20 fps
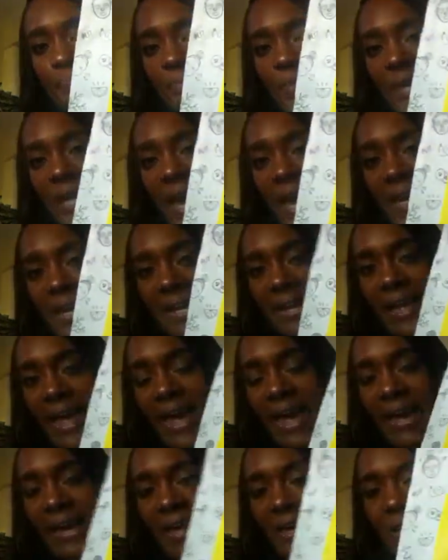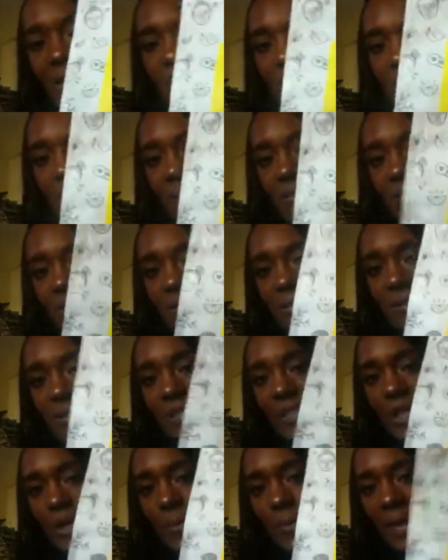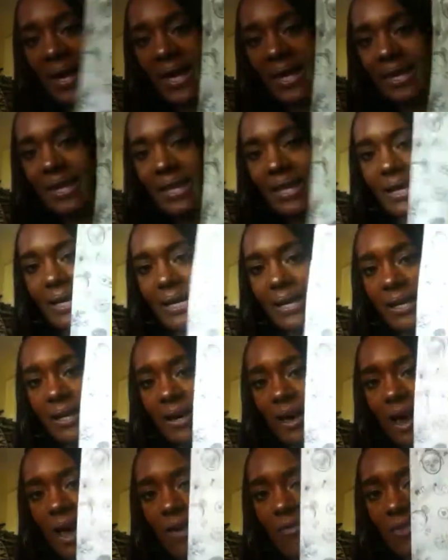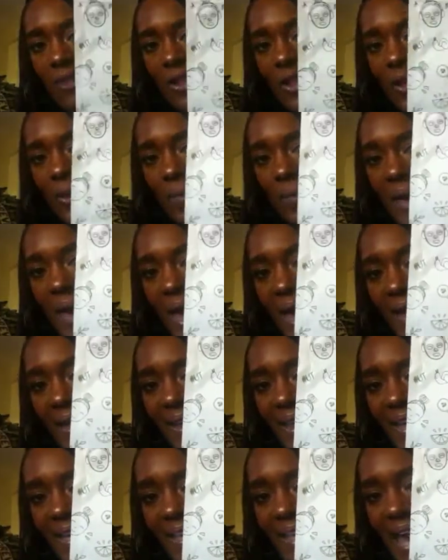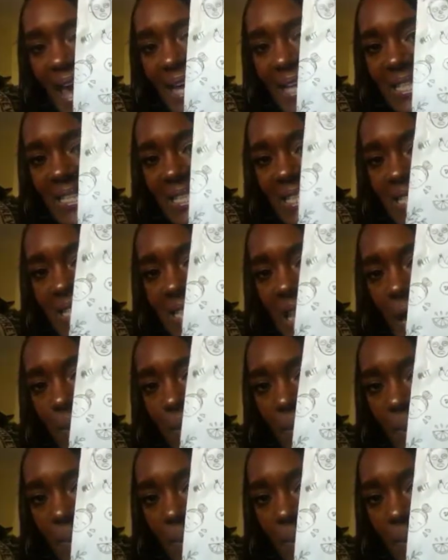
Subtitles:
kind of like, mailing envelope pack like that, and it says happy